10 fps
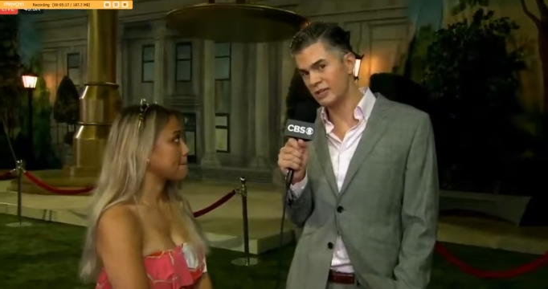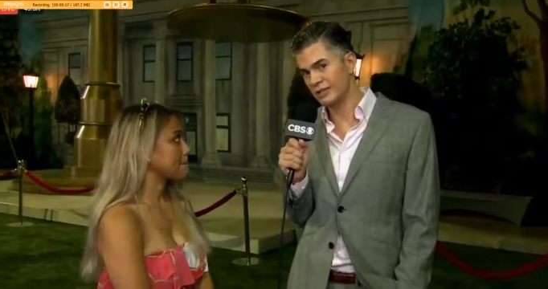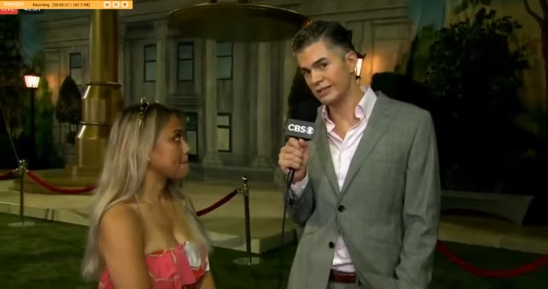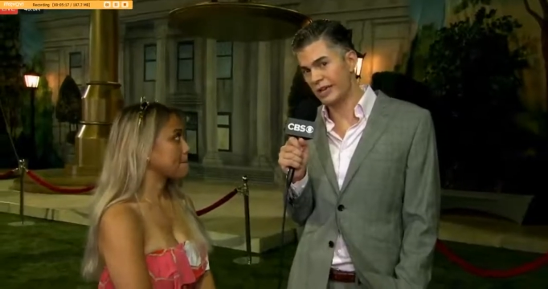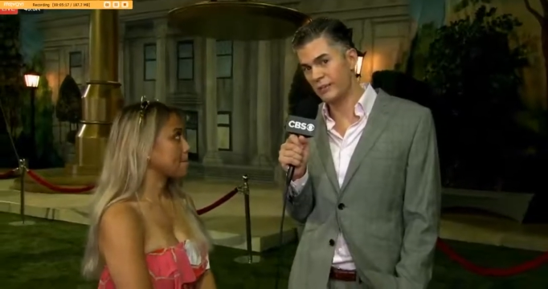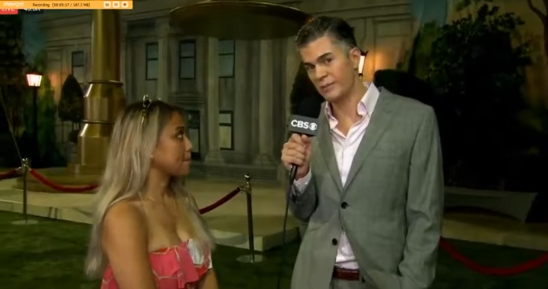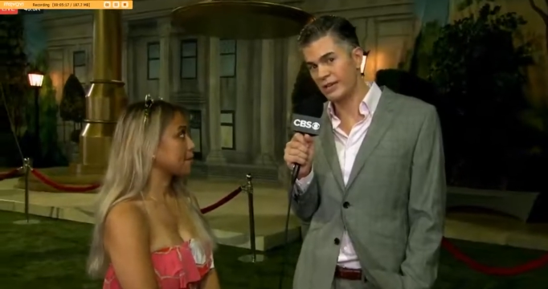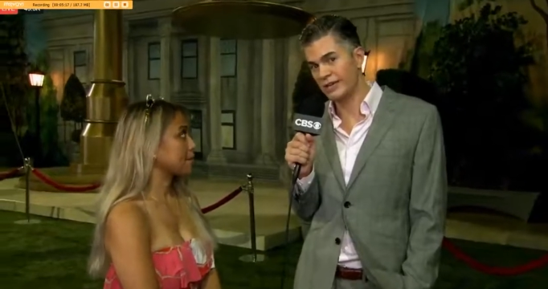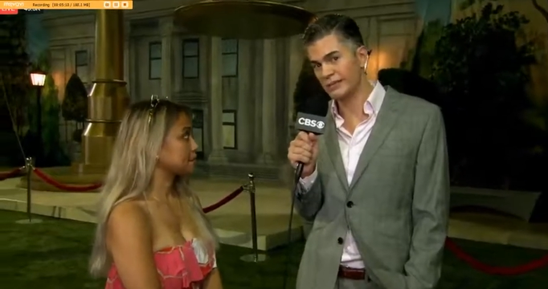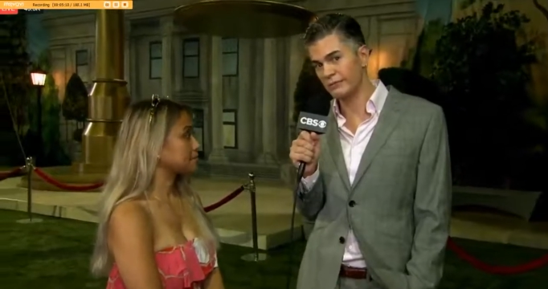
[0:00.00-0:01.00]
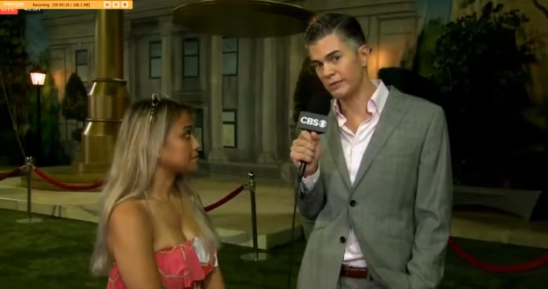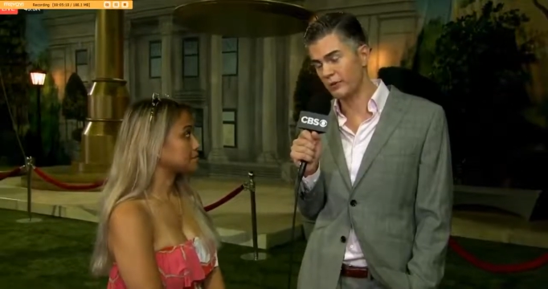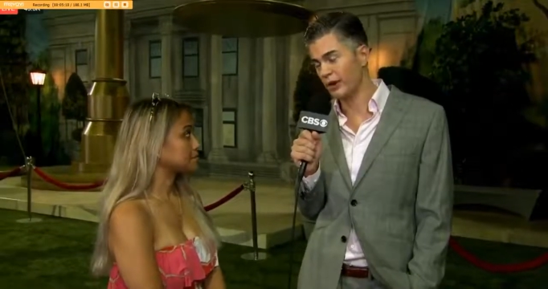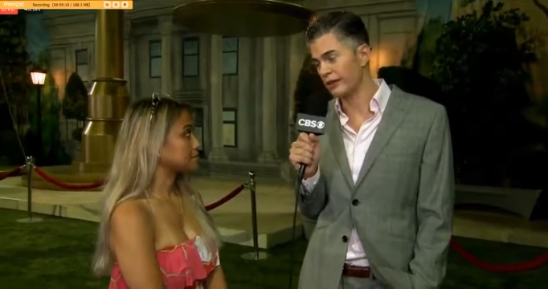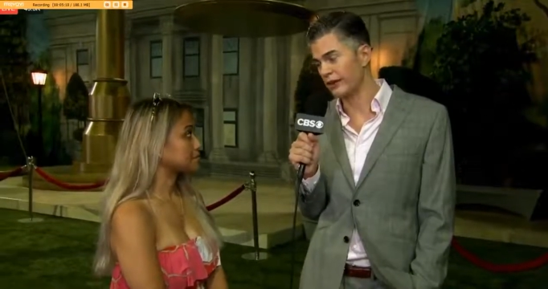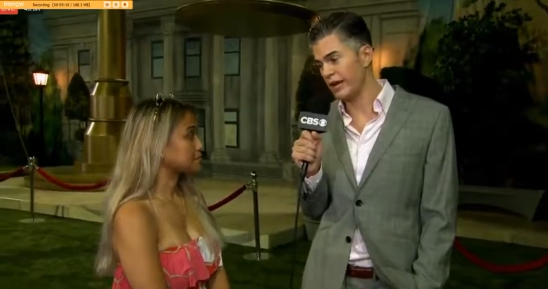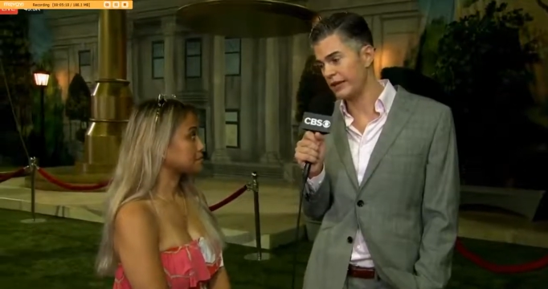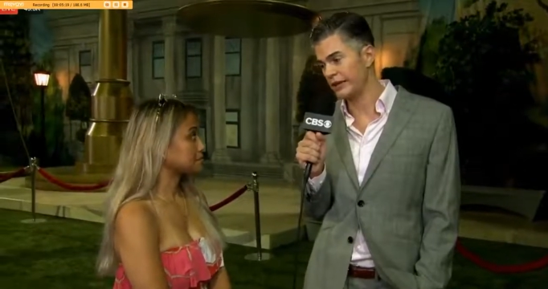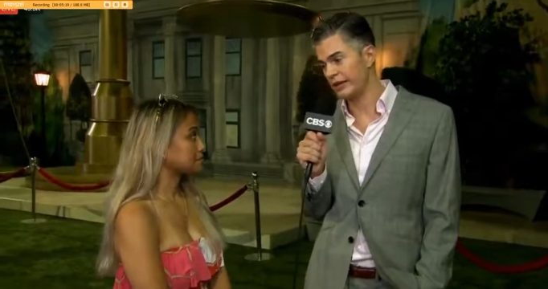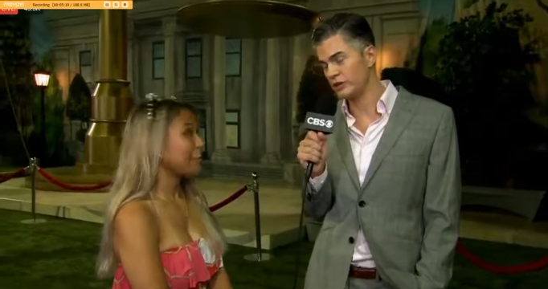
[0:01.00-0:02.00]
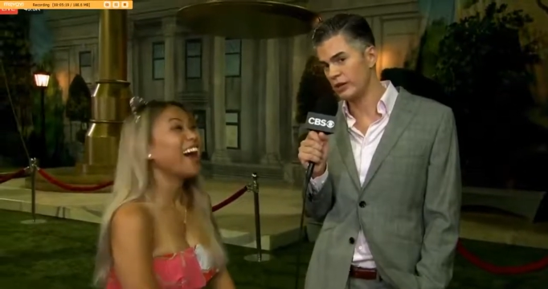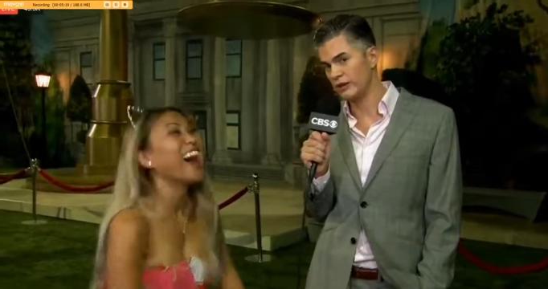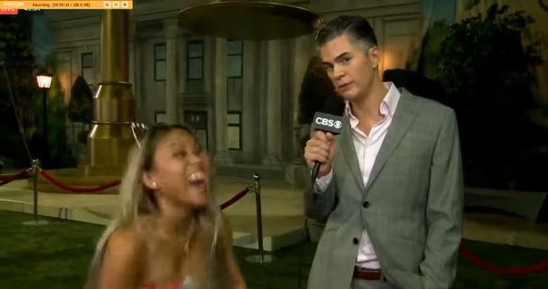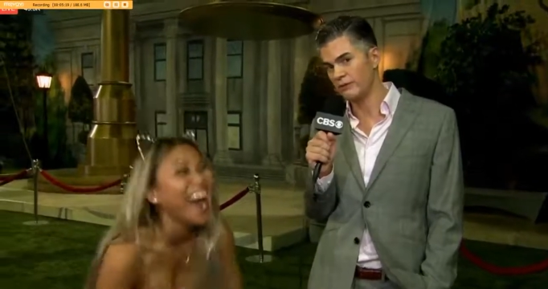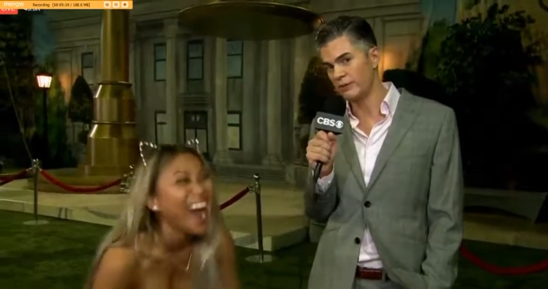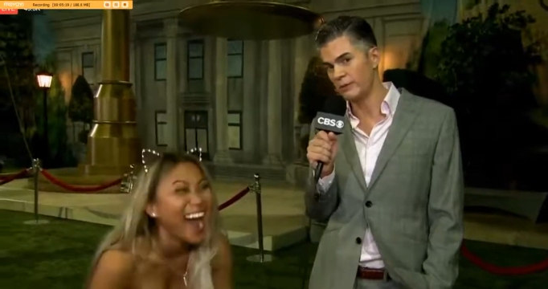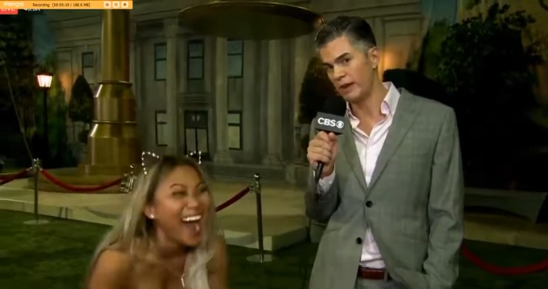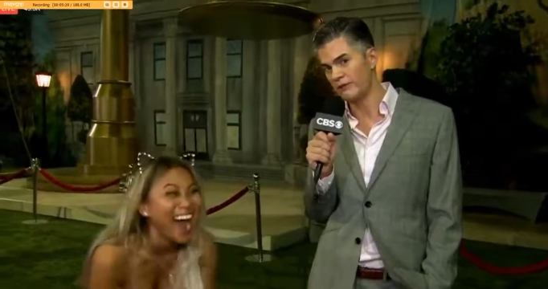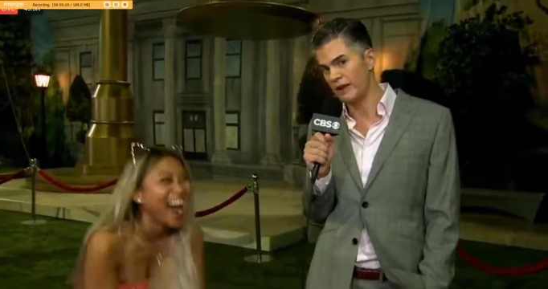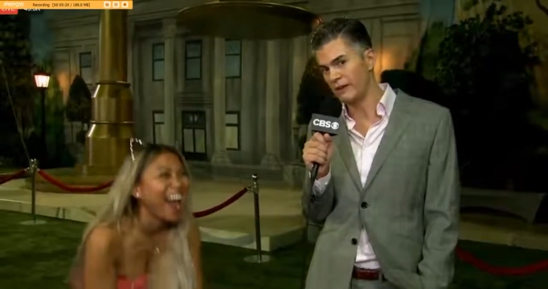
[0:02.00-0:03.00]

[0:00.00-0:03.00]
Speaker 1: Because I'm amazing at Big Brother, and uh, you have me for about five